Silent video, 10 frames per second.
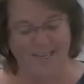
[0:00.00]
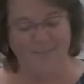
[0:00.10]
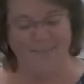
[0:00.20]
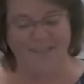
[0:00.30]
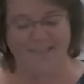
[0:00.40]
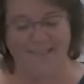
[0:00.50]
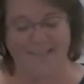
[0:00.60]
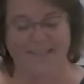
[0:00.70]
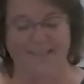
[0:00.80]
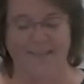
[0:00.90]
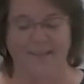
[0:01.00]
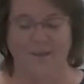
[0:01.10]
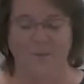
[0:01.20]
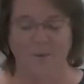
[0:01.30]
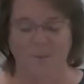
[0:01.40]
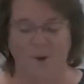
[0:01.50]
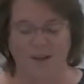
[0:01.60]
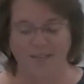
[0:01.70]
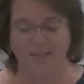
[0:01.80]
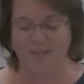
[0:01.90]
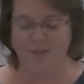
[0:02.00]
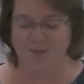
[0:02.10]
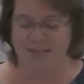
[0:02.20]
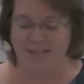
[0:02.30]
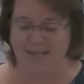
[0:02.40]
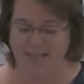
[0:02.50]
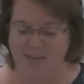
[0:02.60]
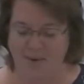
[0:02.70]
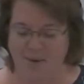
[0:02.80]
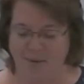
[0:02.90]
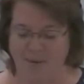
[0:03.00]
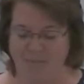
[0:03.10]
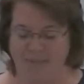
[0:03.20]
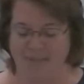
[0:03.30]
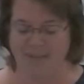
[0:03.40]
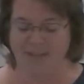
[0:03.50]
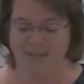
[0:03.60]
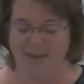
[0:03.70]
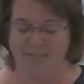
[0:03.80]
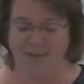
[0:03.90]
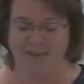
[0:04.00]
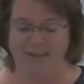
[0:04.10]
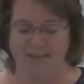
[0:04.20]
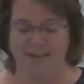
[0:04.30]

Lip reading: the messages with Brian's Tuesday night small group discussion topics,